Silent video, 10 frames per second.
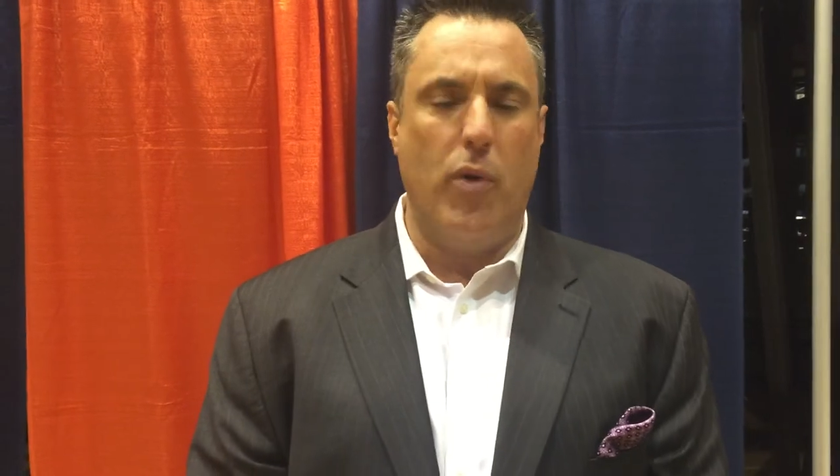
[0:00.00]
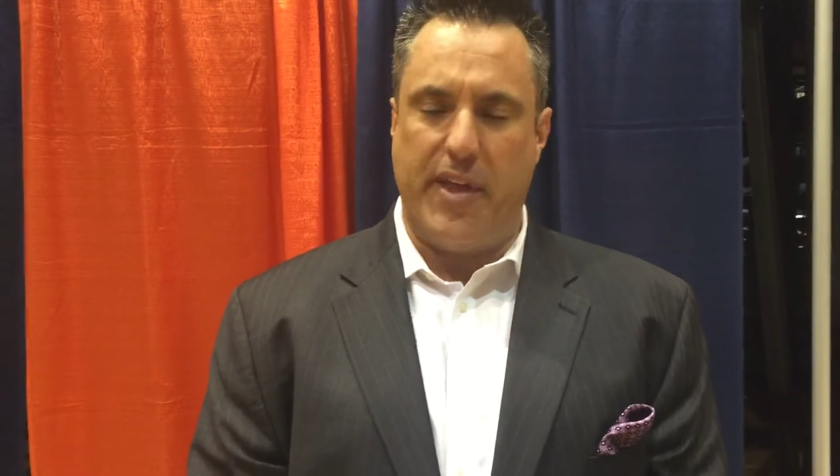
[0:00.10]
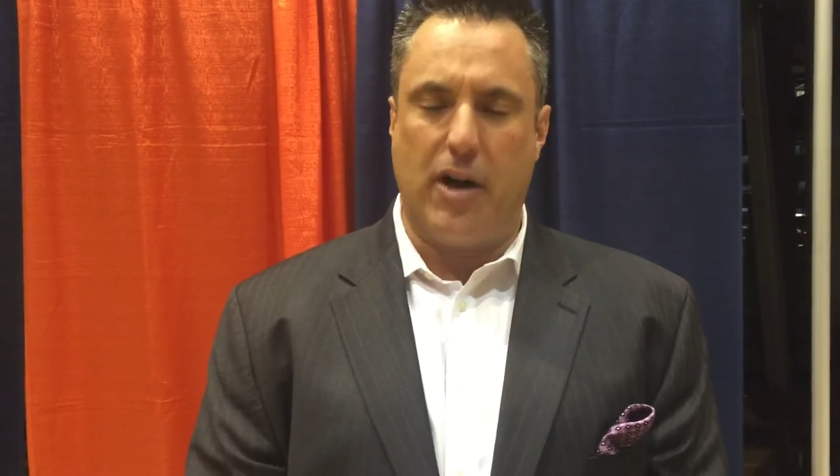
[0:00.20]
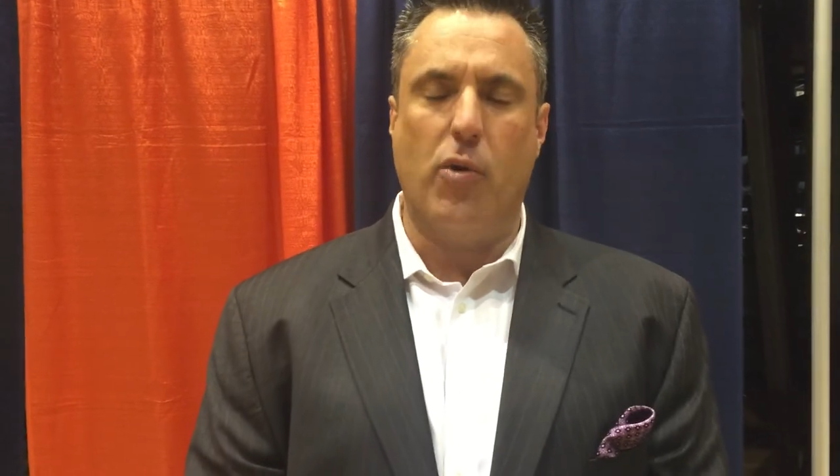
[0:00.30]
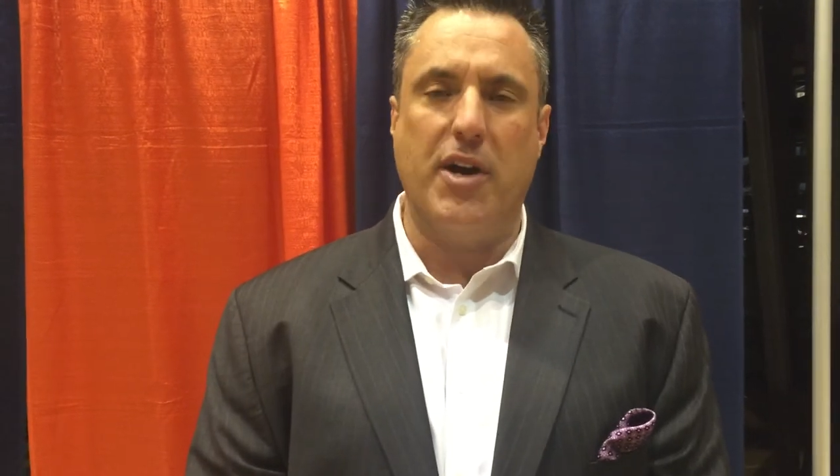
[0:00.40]

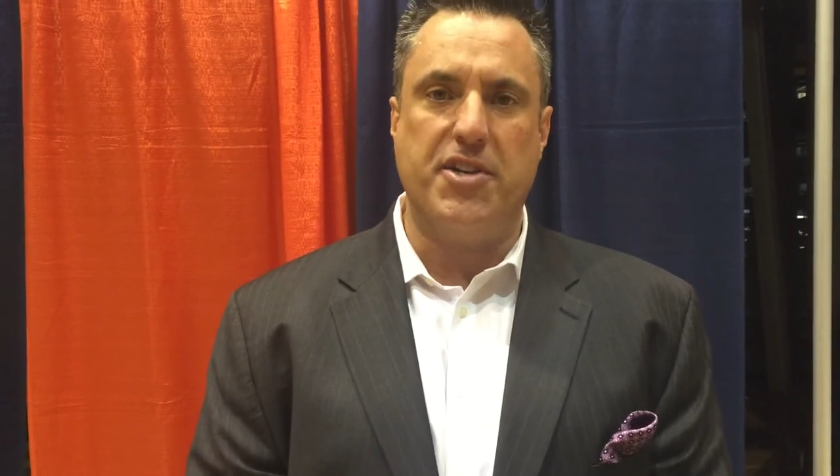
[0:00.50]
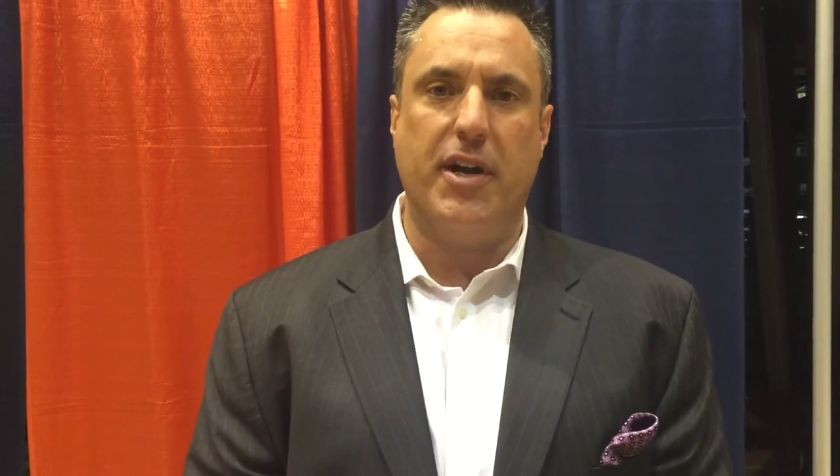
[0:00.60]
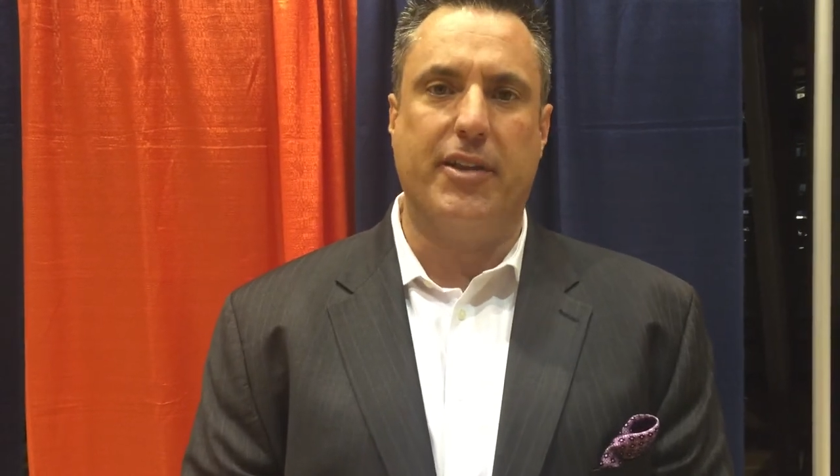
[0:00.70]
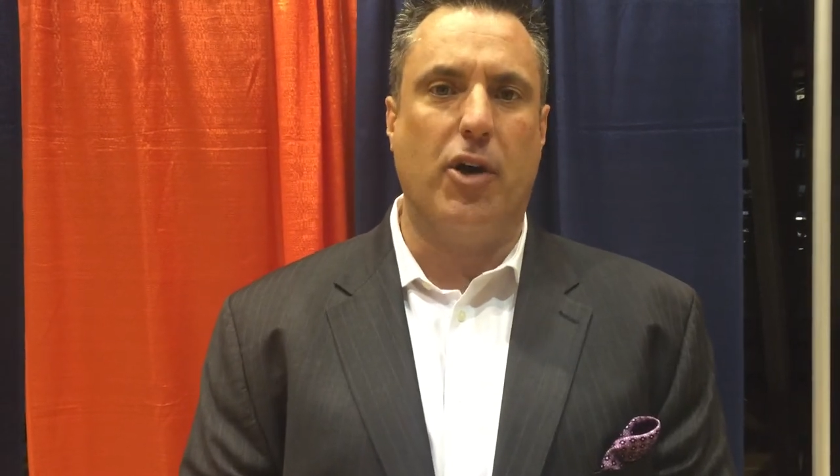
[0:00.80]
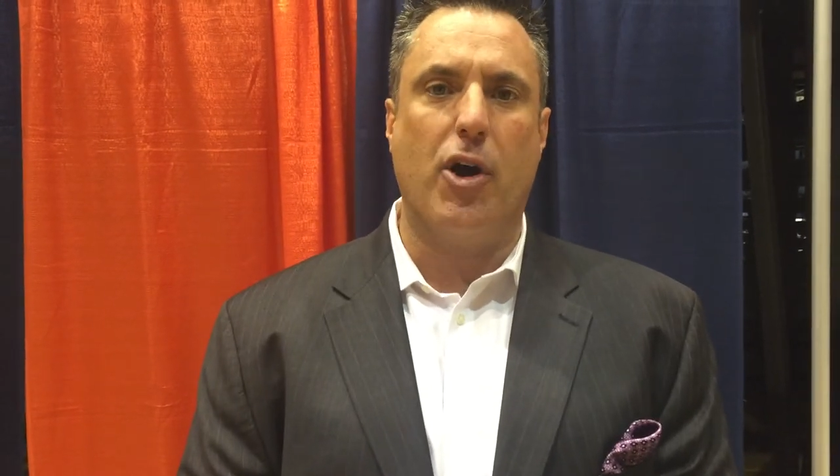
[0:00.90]
Without question.
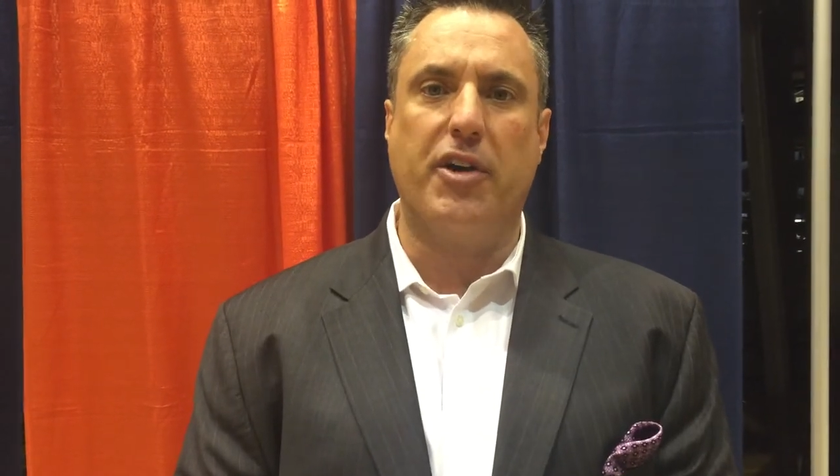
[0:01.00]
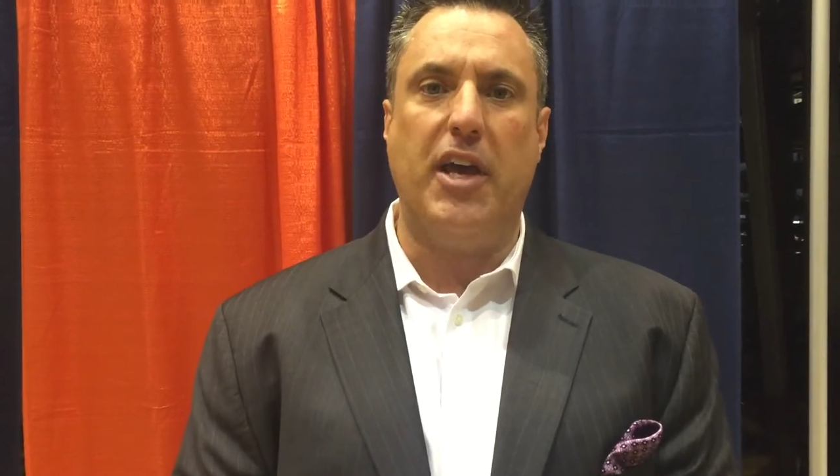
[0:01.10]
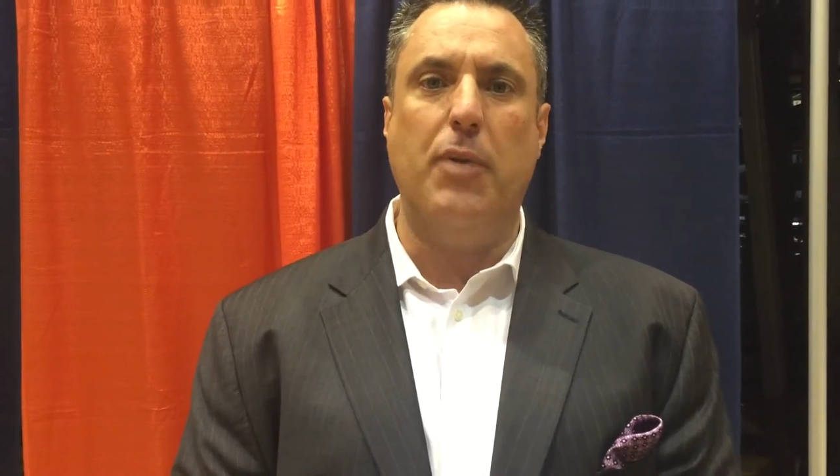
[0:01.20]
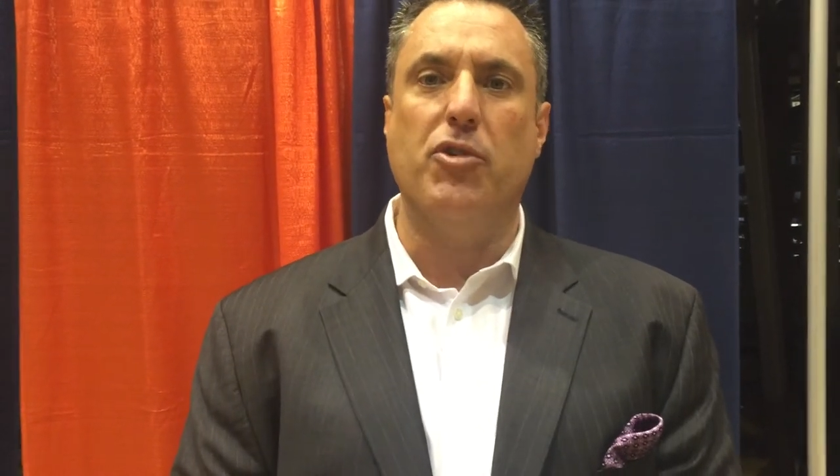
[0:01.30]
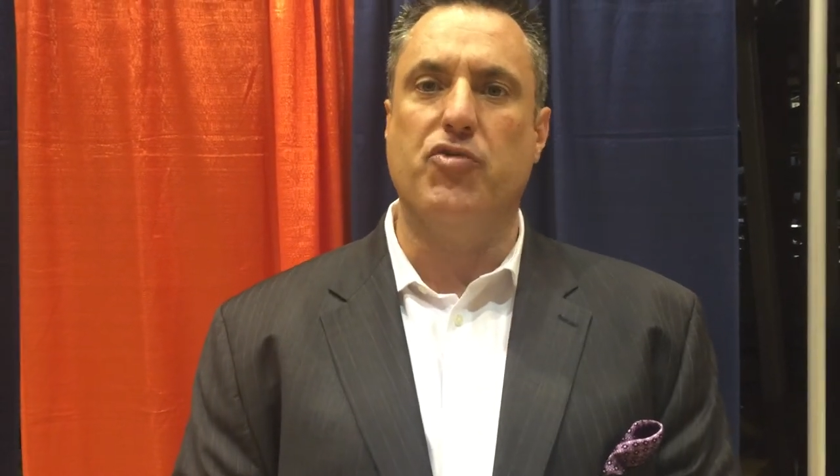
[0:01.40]
I thought
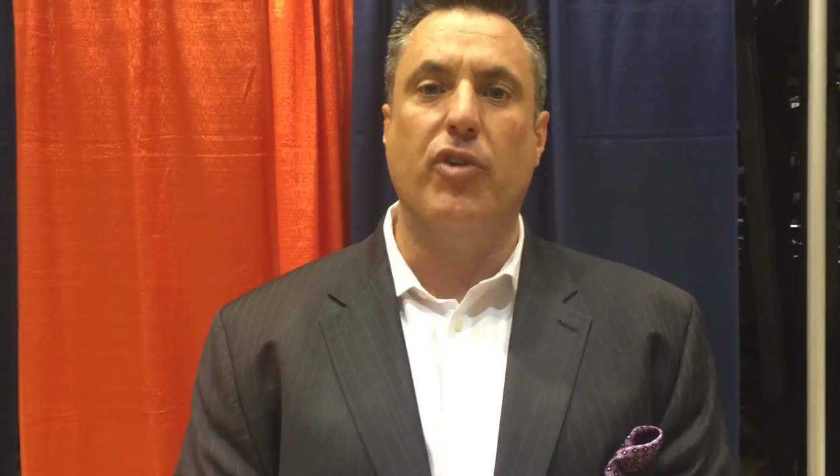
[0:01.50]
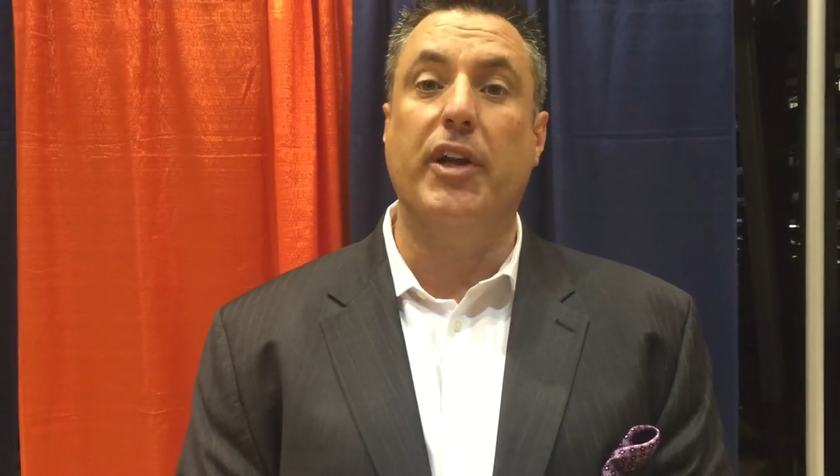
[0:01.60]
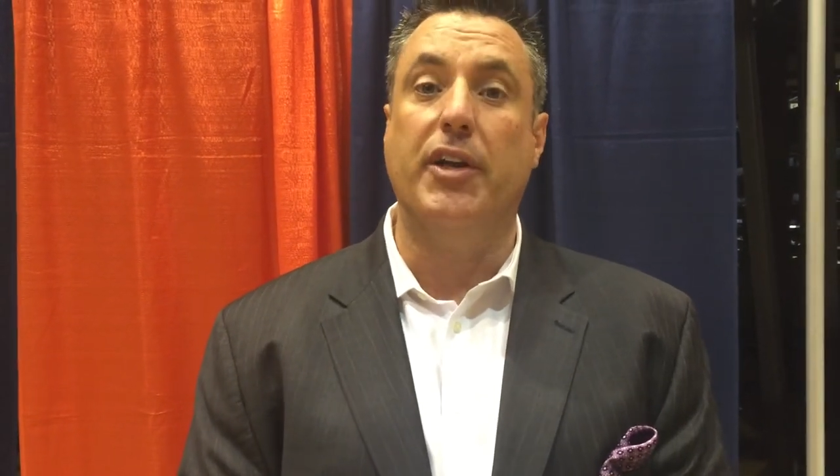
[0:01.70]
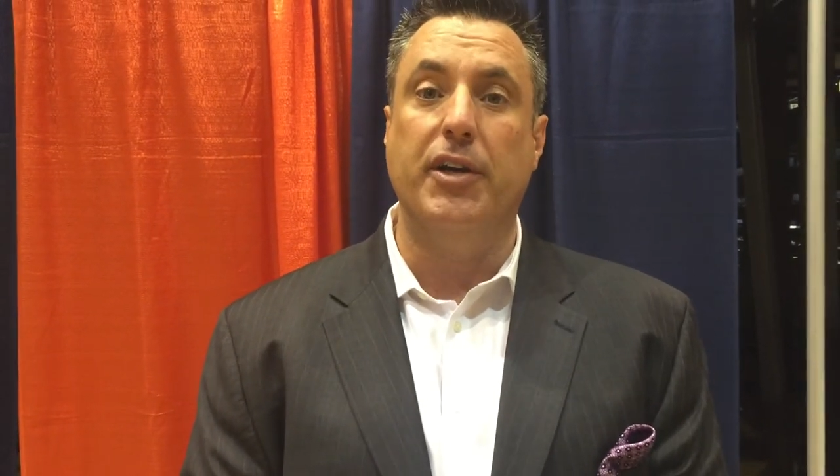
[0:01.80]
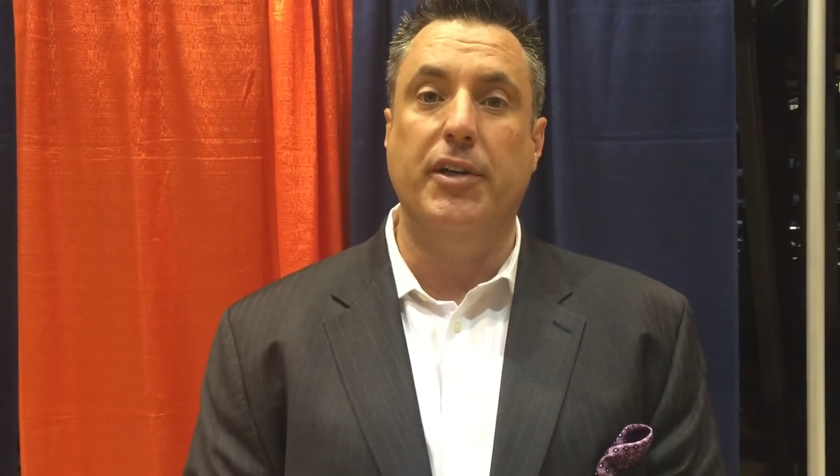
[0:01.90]
Arkeem was
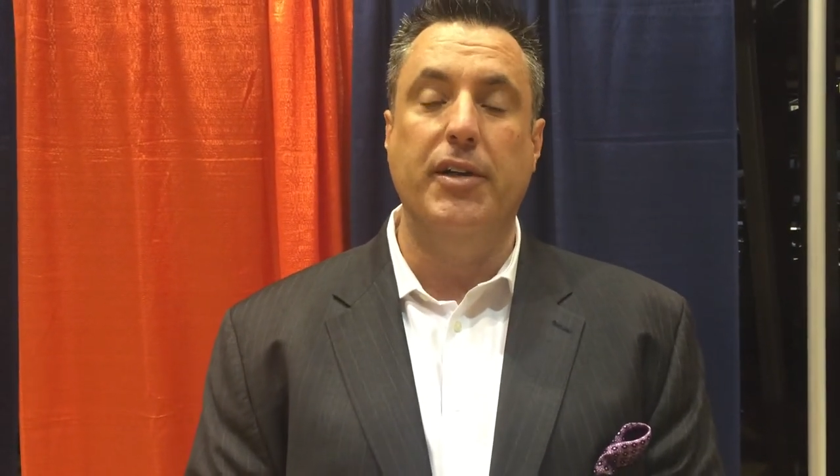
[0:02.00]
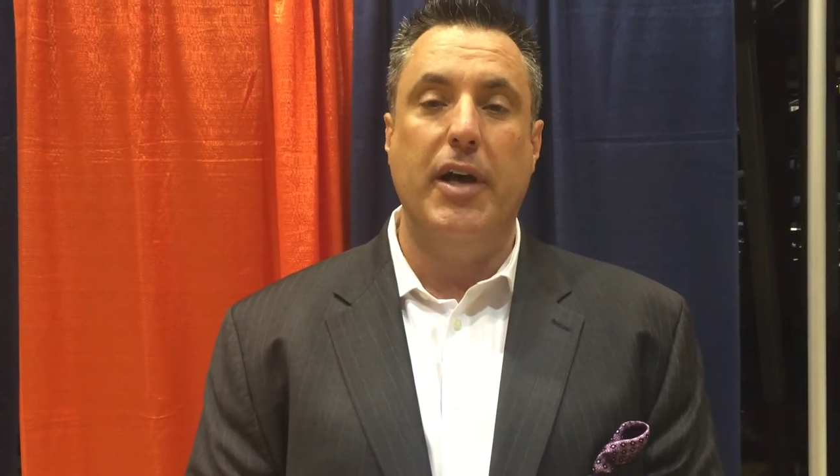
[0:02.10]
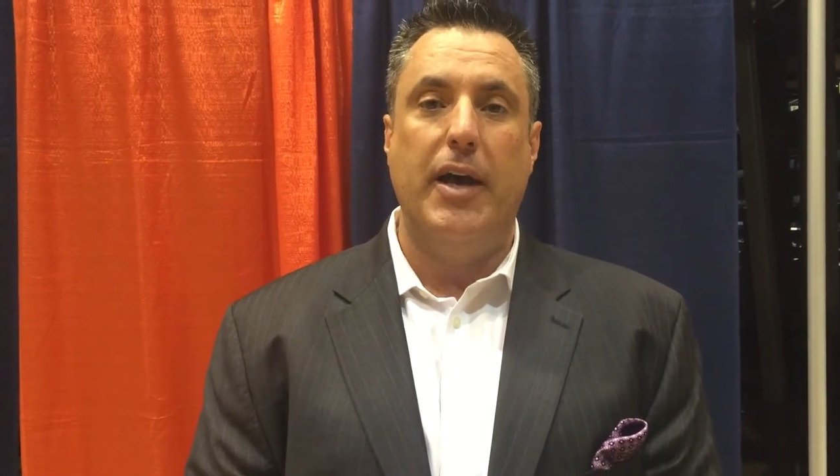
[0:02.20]
really good.